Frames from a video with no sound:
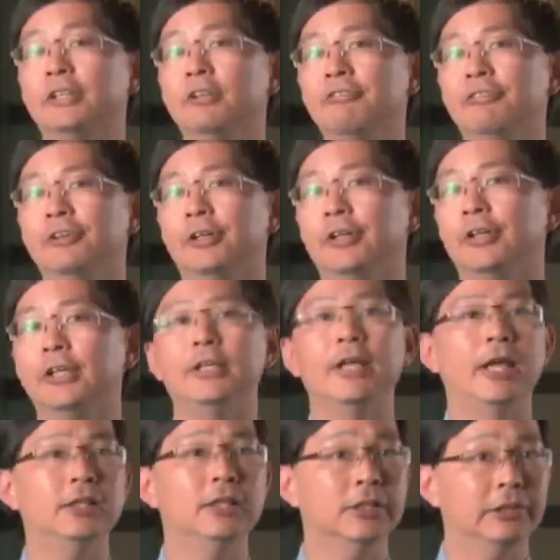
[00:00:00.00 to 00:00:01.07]
differ in
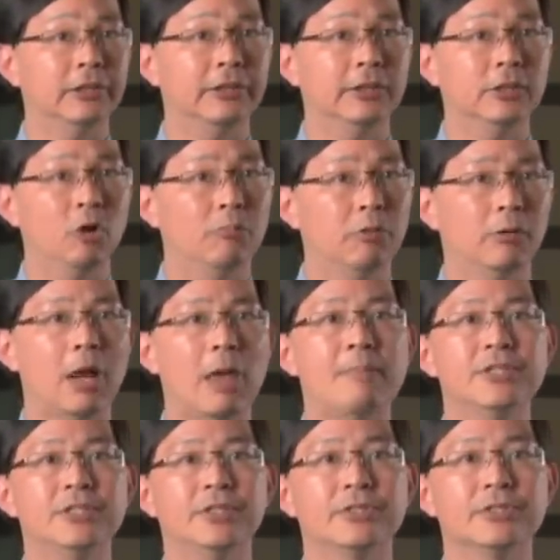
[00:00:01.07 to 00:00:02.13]
any clinical
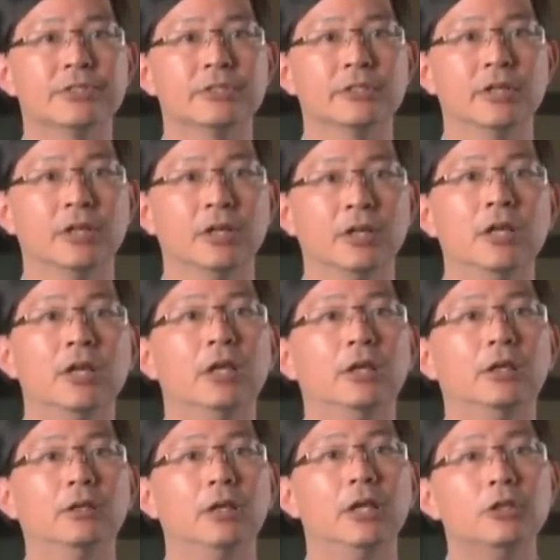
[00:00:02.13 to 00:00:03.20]
parameters.
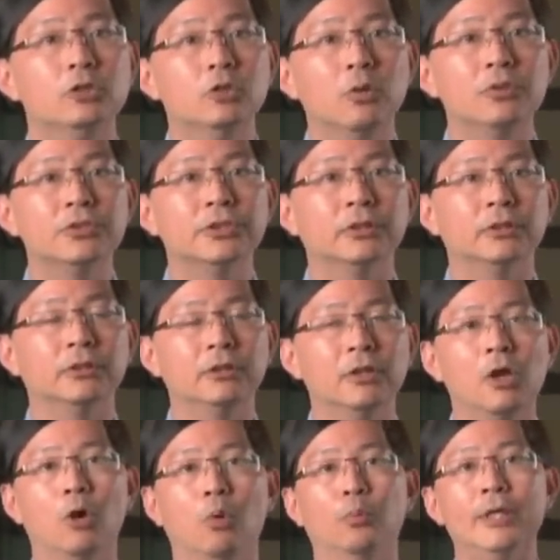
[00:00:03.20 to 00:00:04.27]
In total,
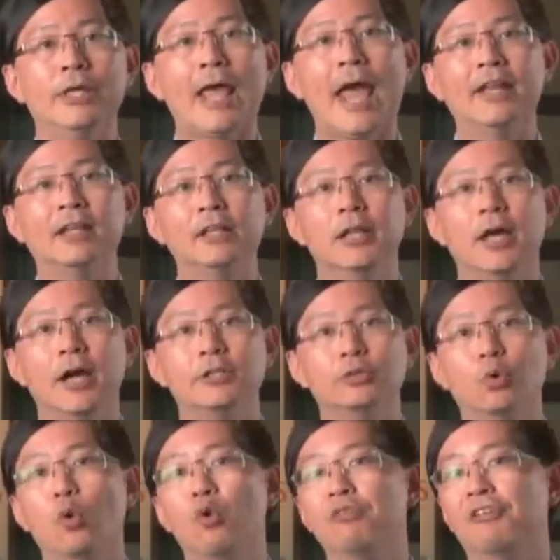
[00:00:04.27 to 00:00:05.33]
we analyzed
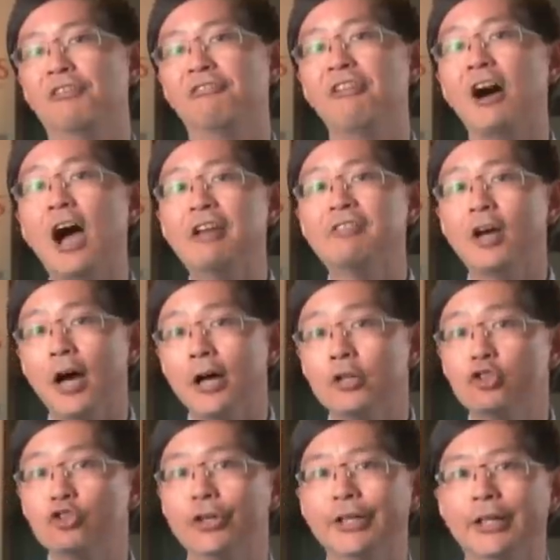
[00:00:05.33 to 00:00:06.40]
over
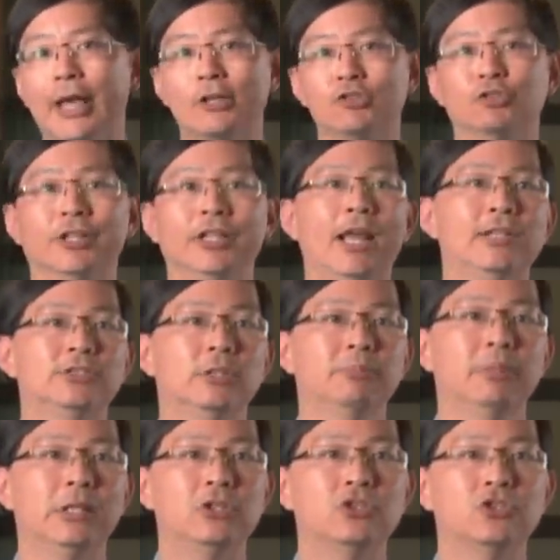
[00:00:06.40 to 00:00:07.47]
500 gastric cancer
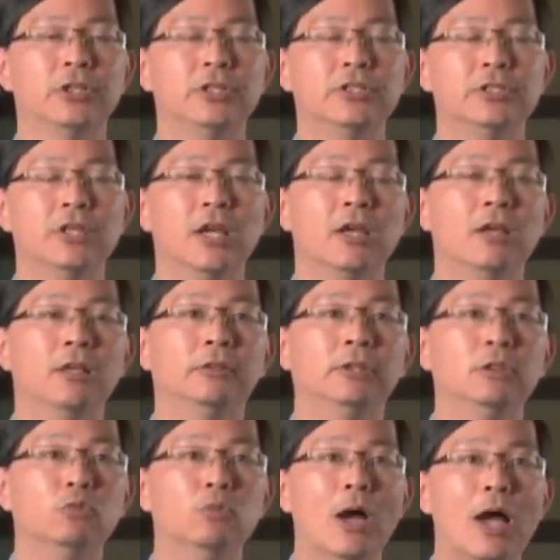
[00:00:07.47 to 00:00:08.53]
patients
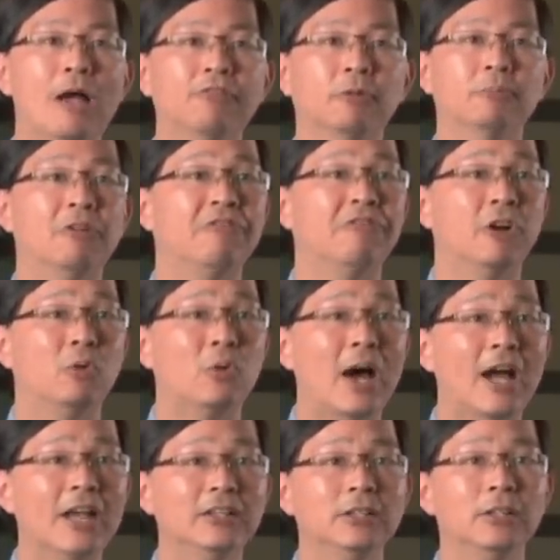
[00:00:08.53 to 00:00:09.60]
derived from a
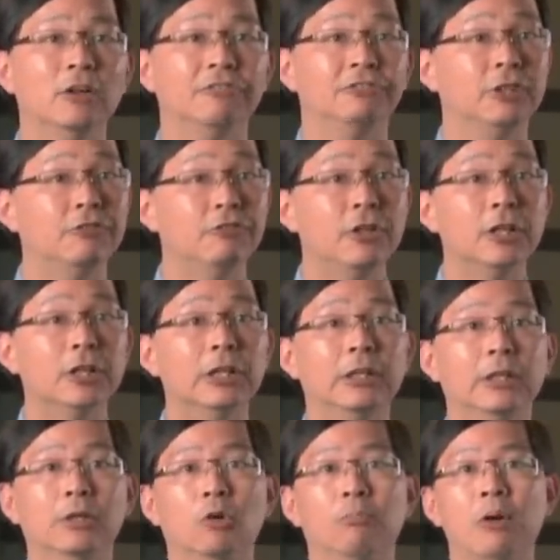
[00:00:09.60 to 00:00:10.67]
variety of different
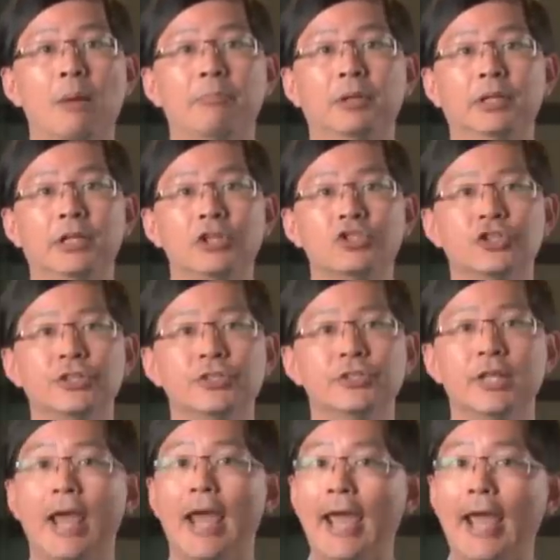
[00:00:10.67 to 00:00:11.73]
clinical
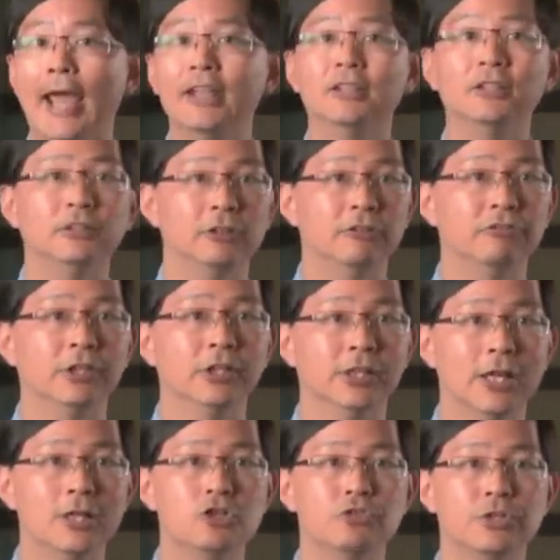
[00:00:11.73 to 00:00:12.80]
populations and different
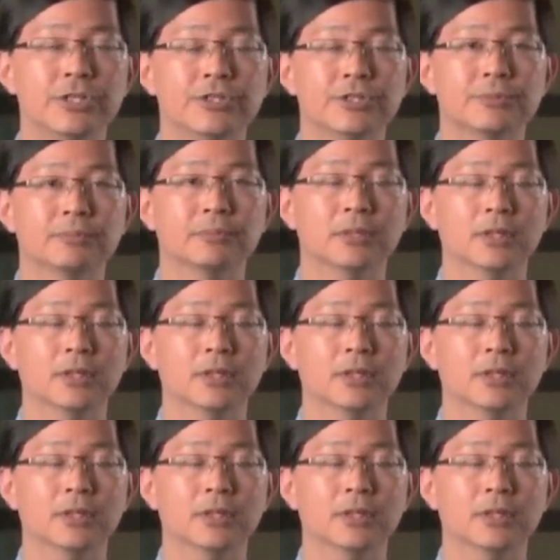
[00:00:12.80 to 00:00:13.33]
countries.